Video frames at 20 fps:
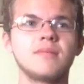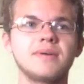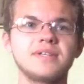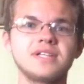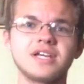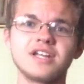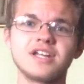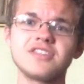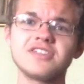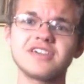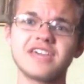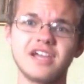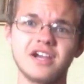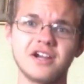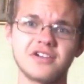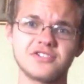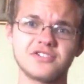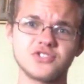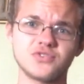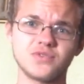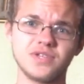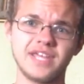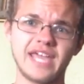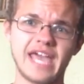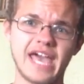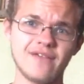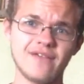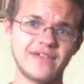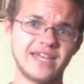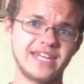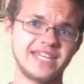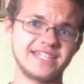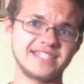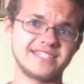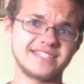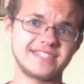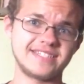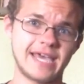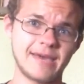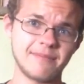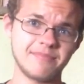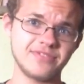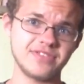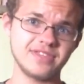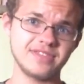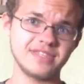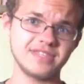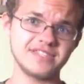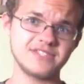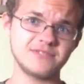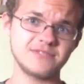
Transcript: But none of the characters really have any depth in this